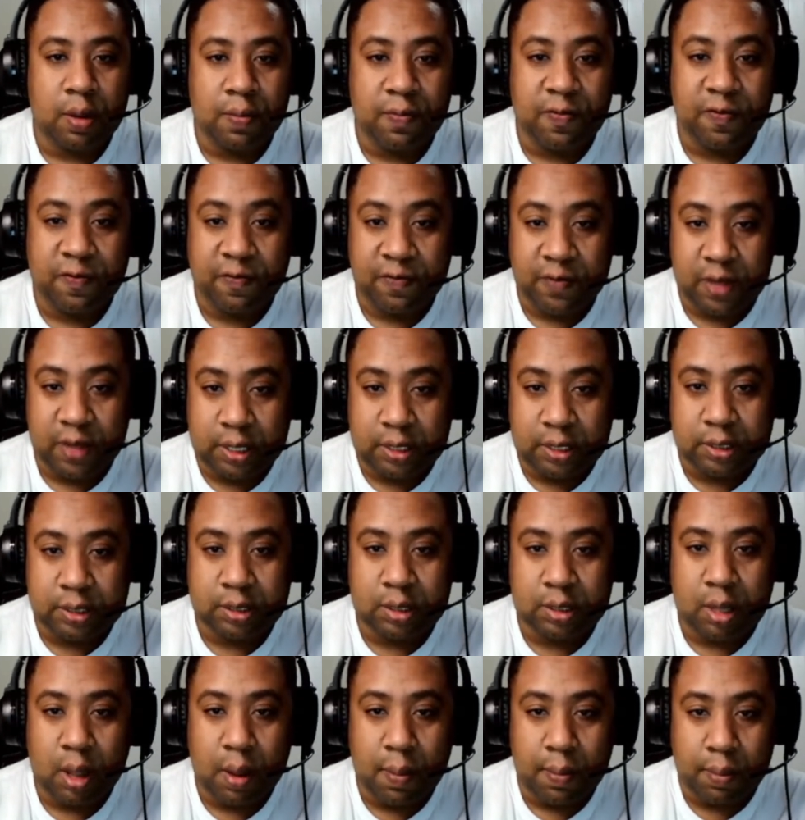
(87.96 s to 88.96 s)

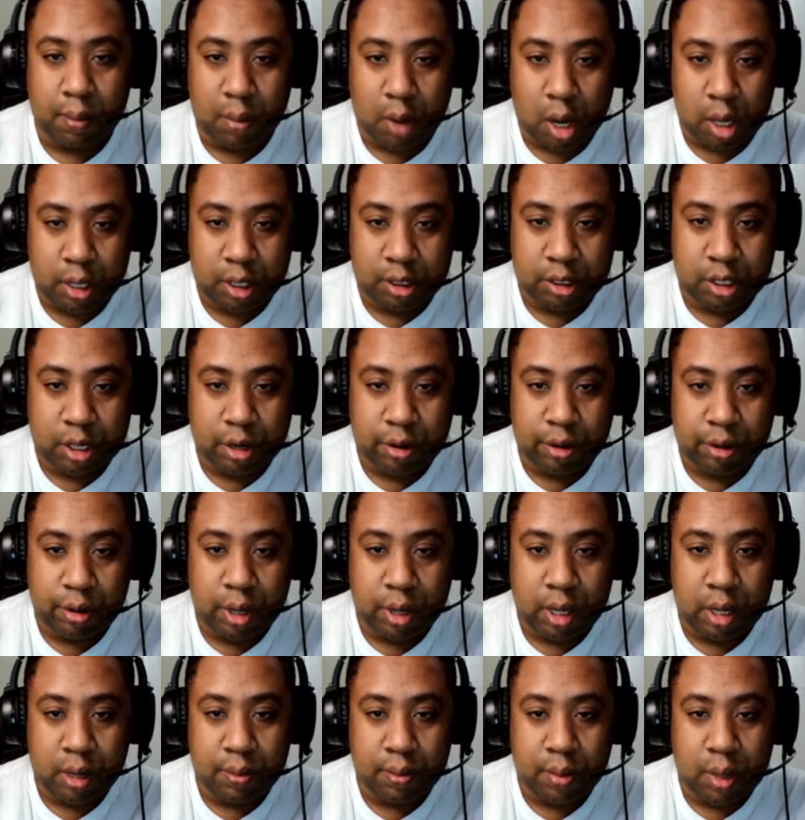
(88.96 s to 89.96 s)
fixed
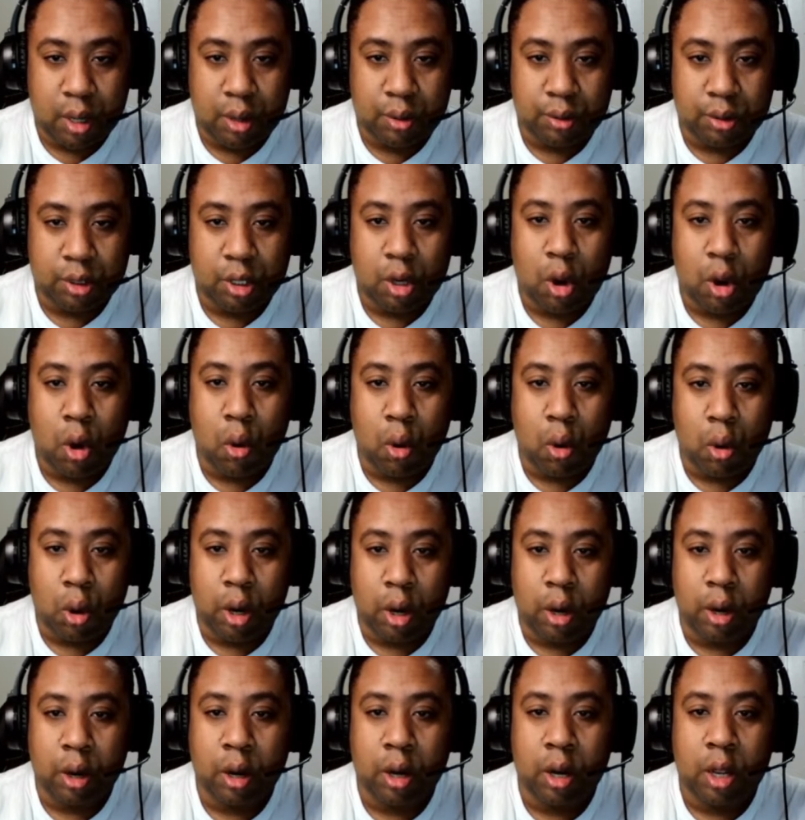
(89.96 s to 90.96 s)
monetary amount
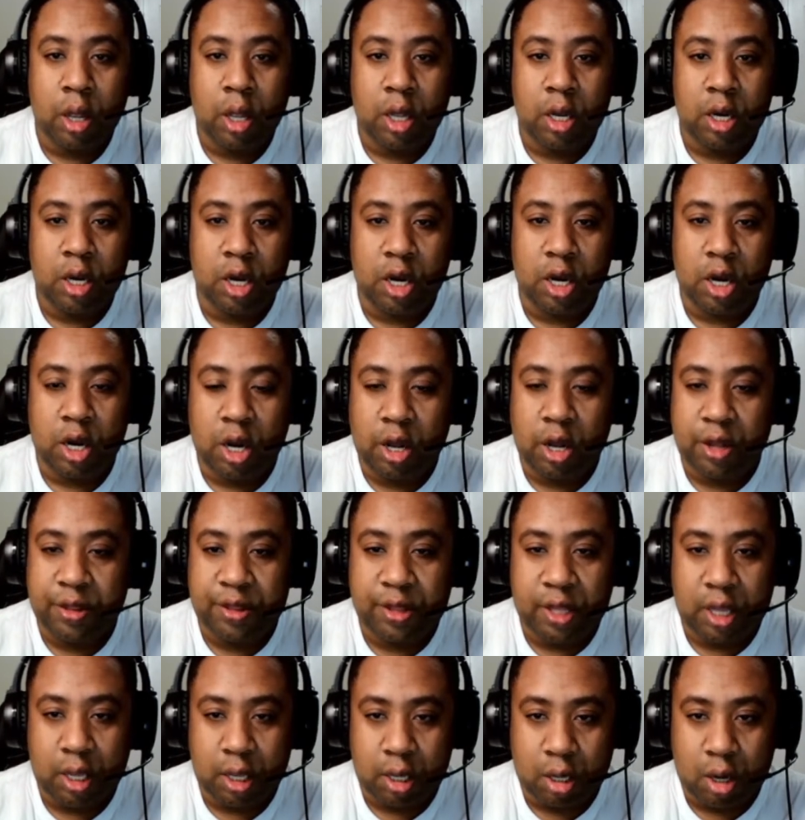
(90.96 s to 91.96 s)
or
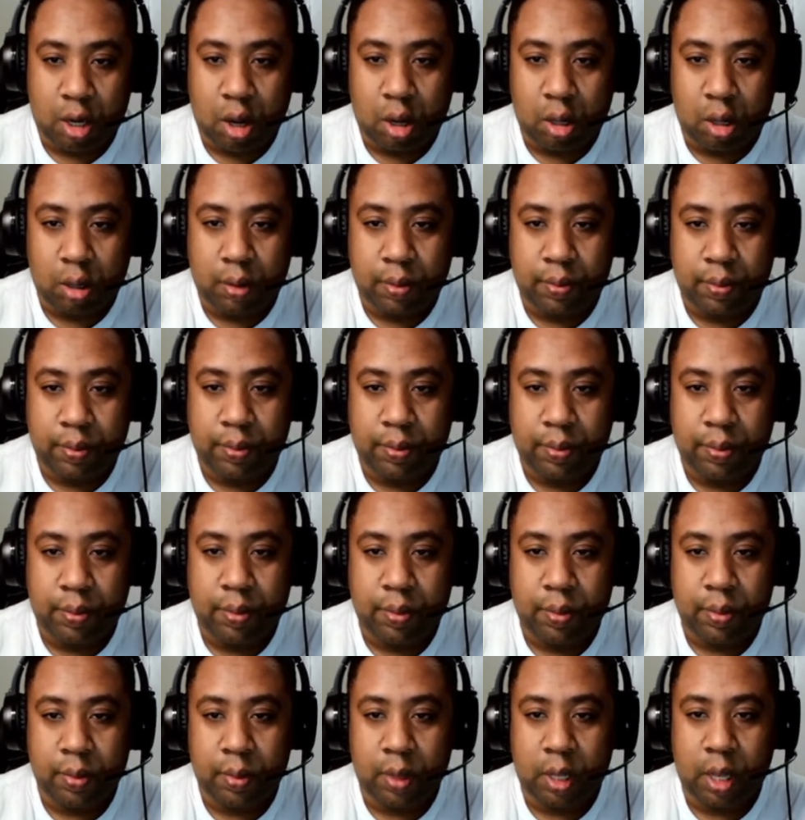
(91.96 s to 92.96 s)
nothing at all.
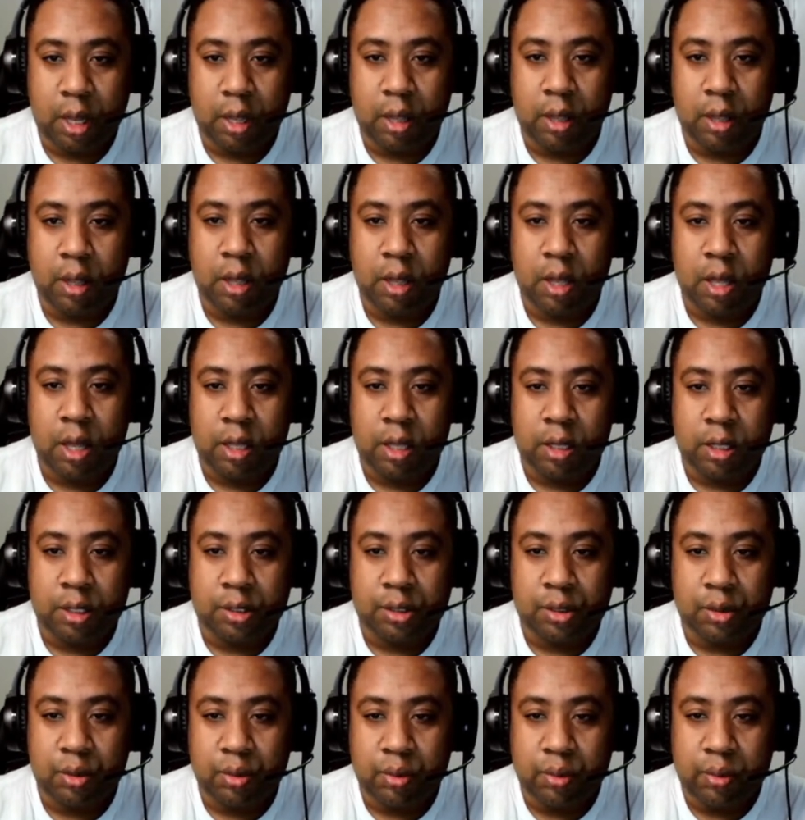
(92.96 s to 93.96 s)
Okay, the
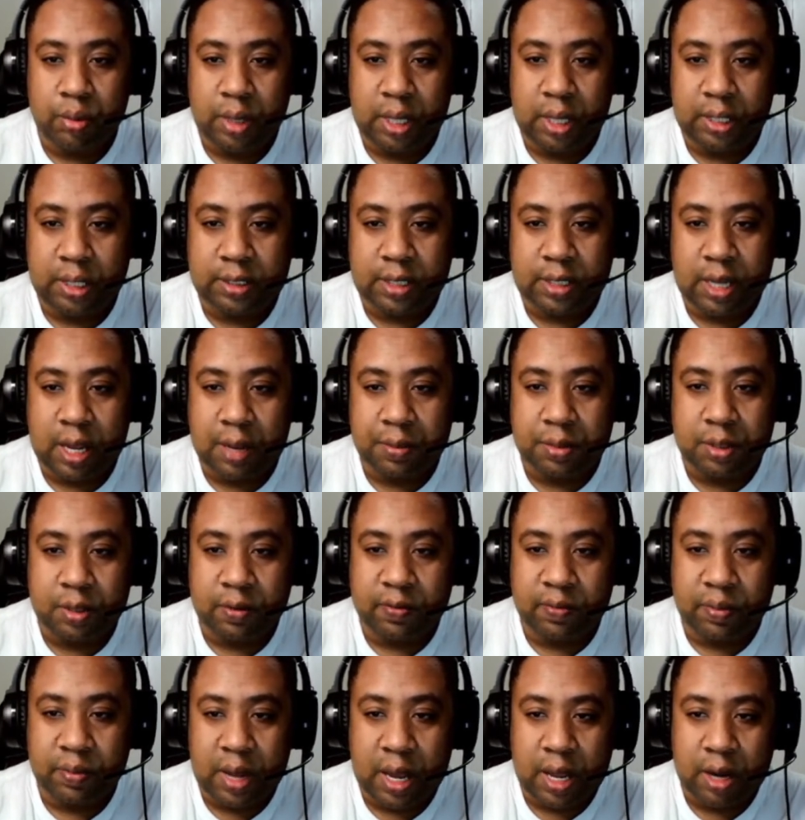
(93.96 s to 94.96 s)
two main types
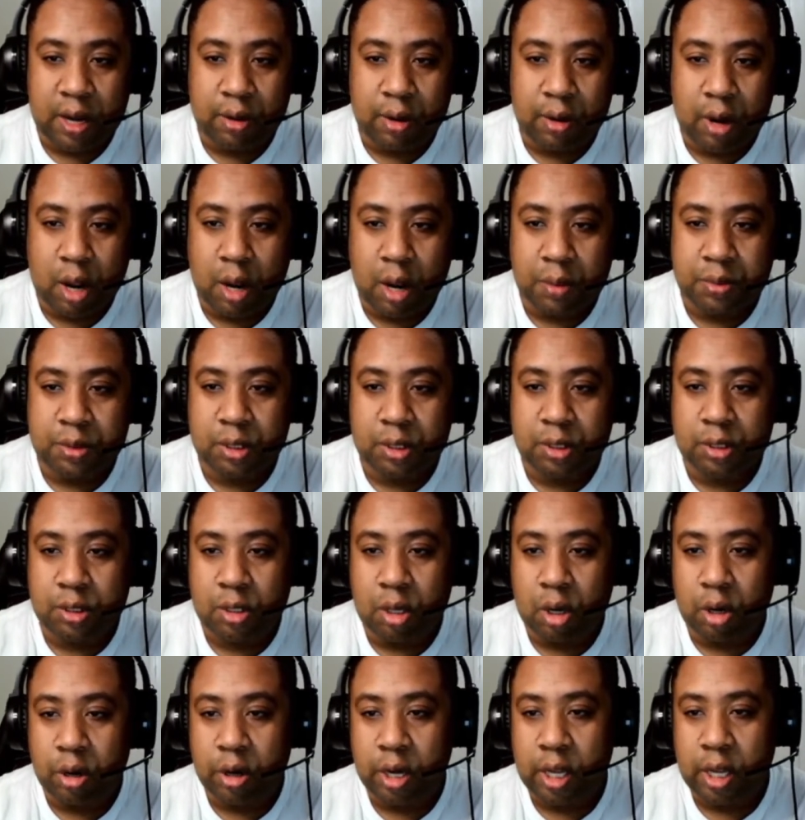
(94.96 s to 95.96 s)
of binary options
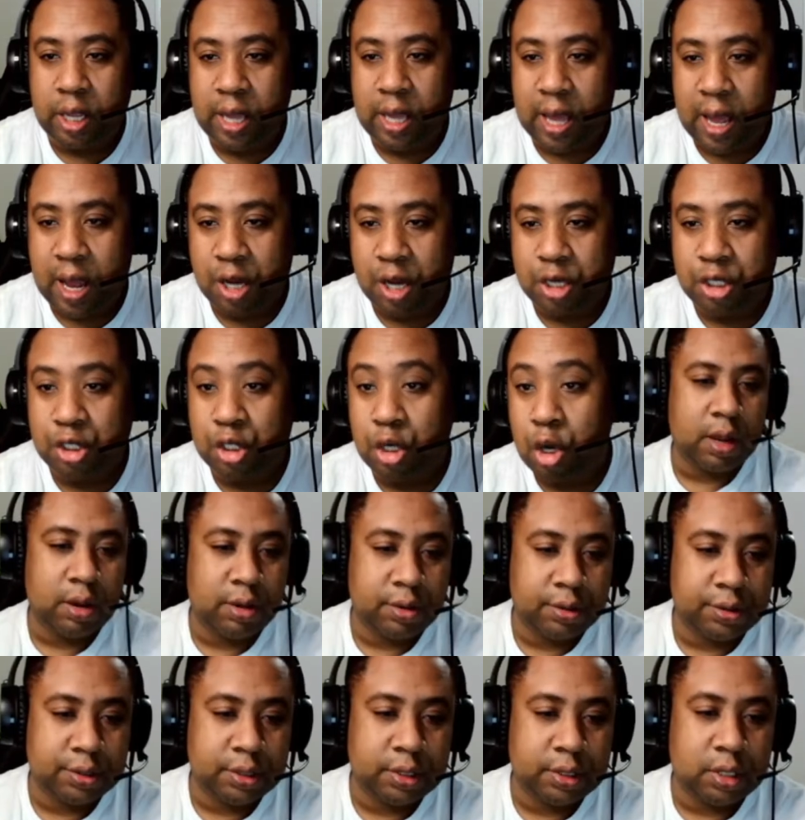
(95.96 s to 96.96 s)
are cash,
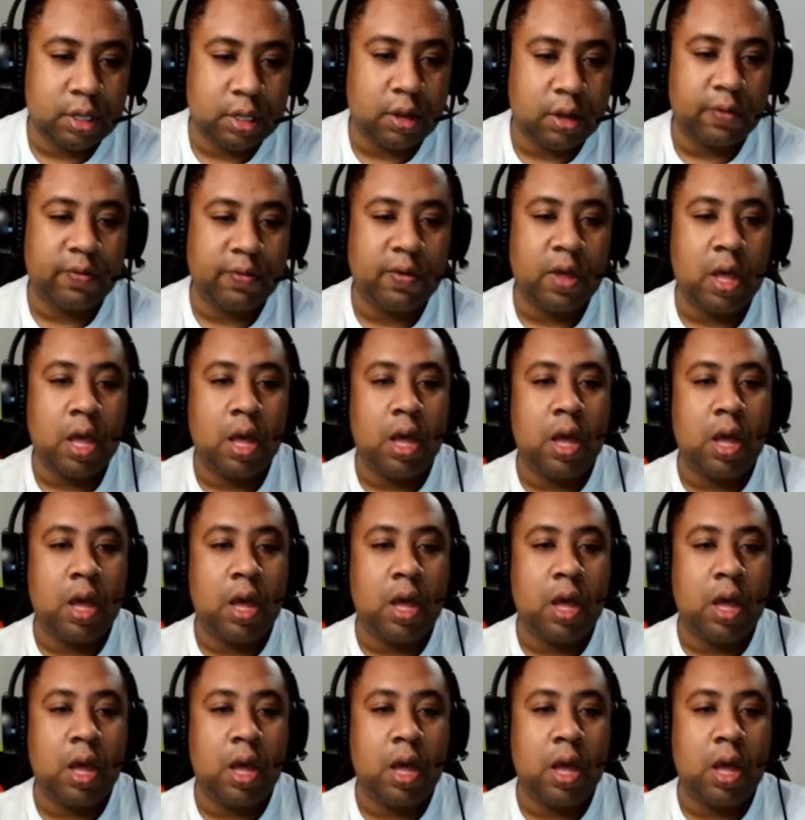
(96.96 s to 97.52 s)
yourself.